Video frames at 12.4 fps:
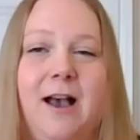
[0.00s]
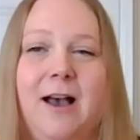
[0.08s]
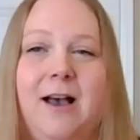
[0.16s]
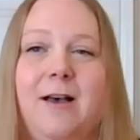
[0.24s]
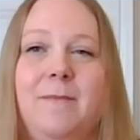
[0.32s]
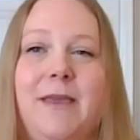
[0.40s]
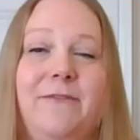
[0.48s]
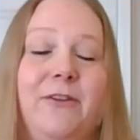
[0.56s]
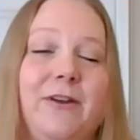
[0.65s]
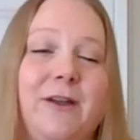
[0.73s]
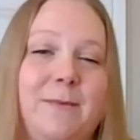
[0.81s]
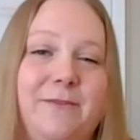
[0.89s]
If
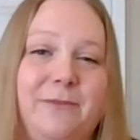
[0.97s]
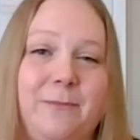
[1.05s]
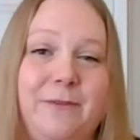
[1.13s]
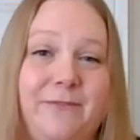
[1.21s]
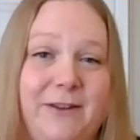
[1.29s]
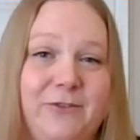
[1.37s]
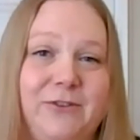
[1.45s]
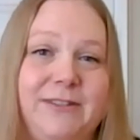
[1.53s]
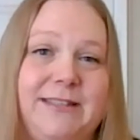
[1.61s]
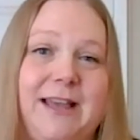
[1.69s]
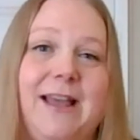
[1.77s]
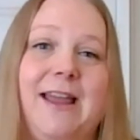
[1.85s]
you're coming from the federal
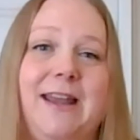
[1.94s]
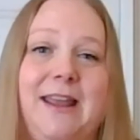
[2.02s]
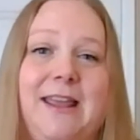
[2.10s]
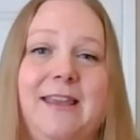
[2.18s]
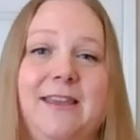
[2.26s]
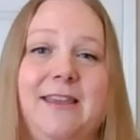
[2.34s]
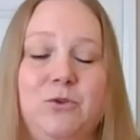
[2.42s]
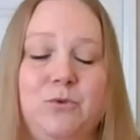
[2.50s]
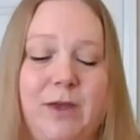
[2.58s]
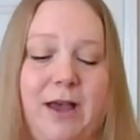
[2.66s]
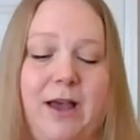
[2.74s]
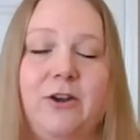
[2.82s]
side, it gives you
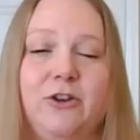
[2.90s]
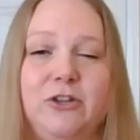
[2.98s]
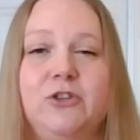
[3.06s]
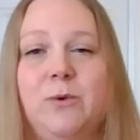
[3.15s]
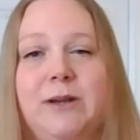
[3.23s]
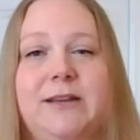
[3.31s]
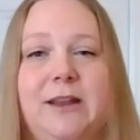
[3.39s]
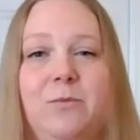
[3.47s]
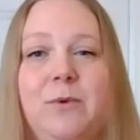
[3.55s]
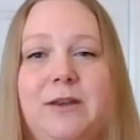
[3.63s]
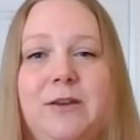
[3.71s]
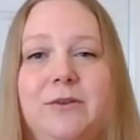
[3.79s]
that 120-day
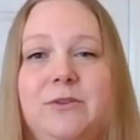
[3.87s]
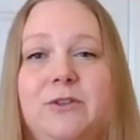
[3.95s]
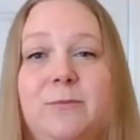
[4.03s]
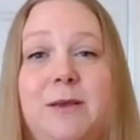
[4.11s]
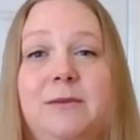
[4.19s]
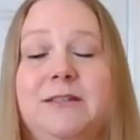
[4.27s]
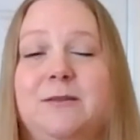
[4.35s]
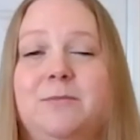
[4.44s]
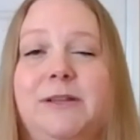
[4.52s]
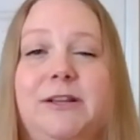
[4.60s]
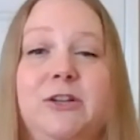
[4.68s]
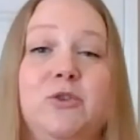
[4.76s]
window to be able to
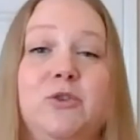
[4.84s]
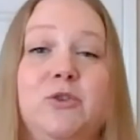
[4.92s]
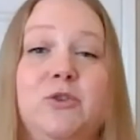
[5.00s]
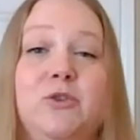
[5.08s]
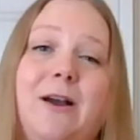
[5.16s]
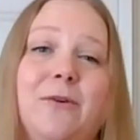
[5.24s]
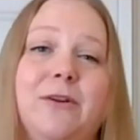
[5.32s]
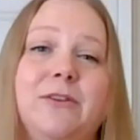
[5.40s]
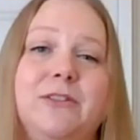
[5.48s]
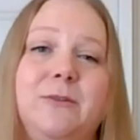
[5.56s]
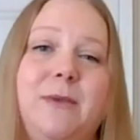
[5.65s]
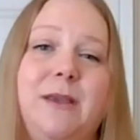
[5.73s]
complete your 20
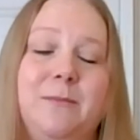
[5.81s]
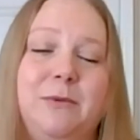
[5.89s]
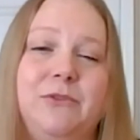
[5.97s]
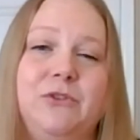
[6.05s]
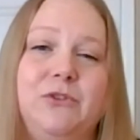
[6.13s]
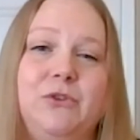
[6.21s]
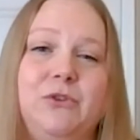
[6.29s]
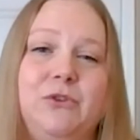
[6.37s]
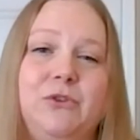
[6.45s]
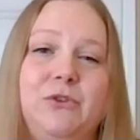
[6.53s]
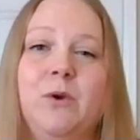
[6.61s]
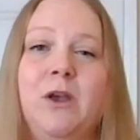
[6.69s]
hours to be able to